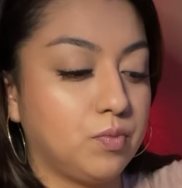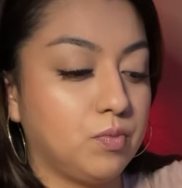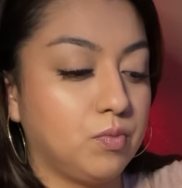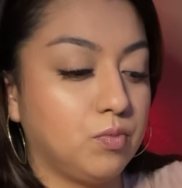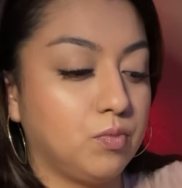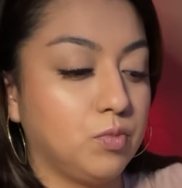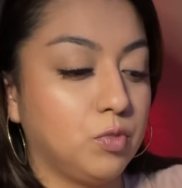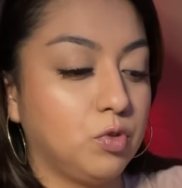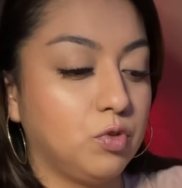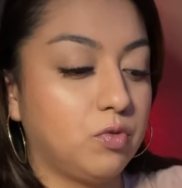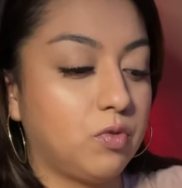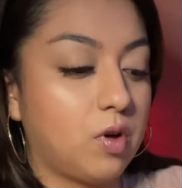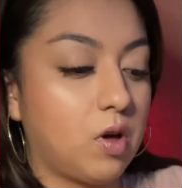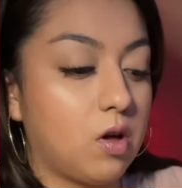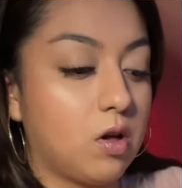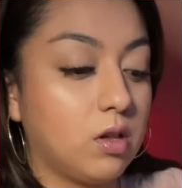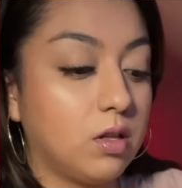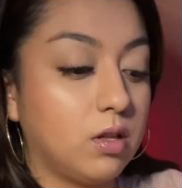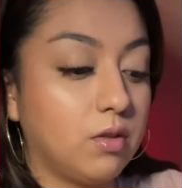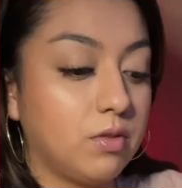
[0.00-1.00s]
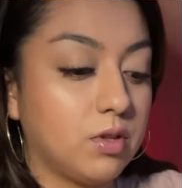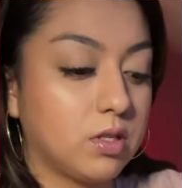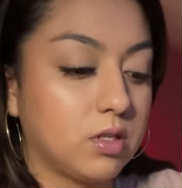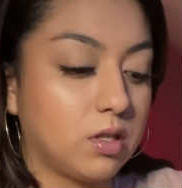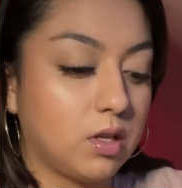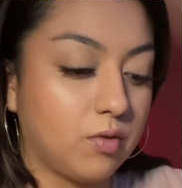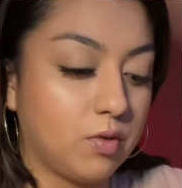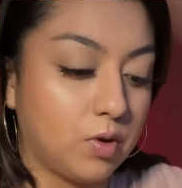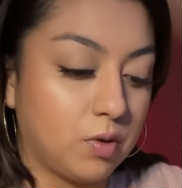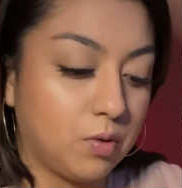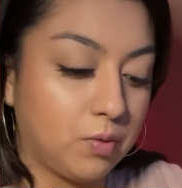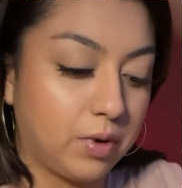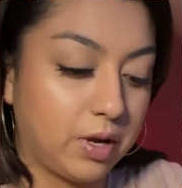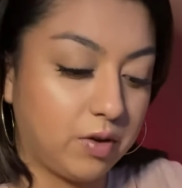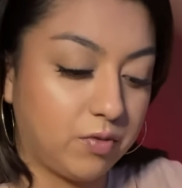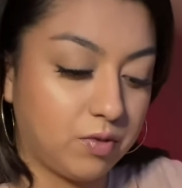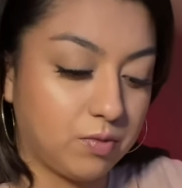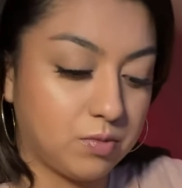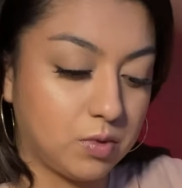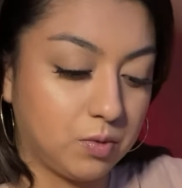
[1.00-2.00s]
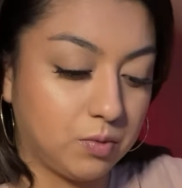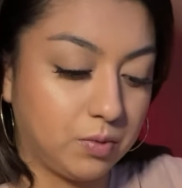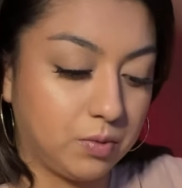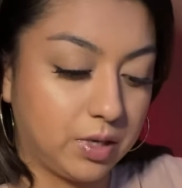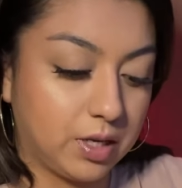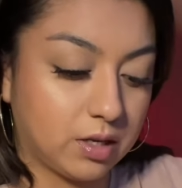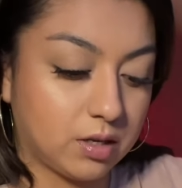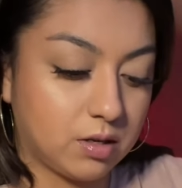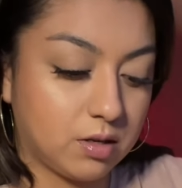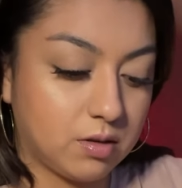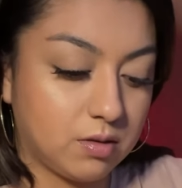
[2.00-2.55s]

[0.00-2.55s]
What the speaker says: move all of the stuff away from the wick.